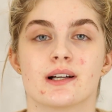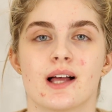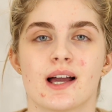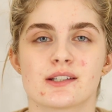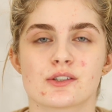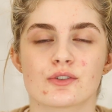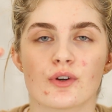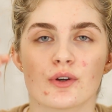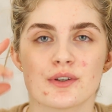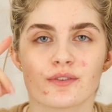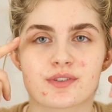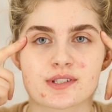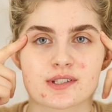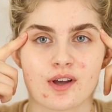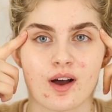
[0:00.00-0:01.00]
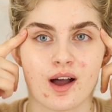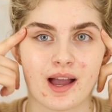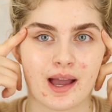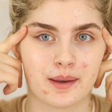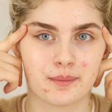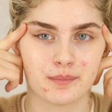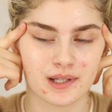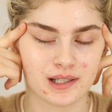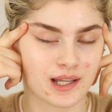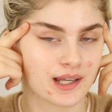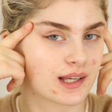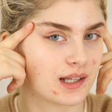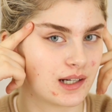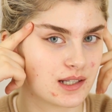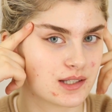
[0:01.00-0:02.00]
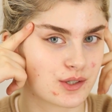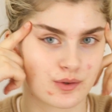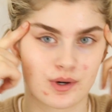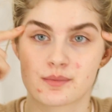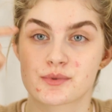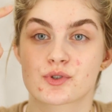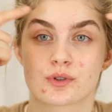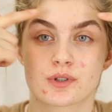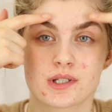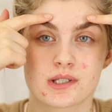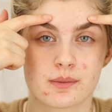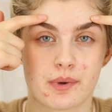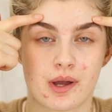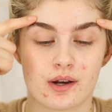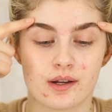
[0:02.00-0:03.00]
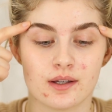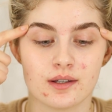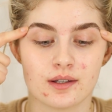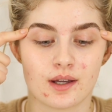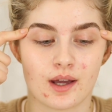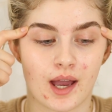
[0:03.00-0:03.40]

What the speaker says: I don't know if you saw, I made like an Instagram stories about it.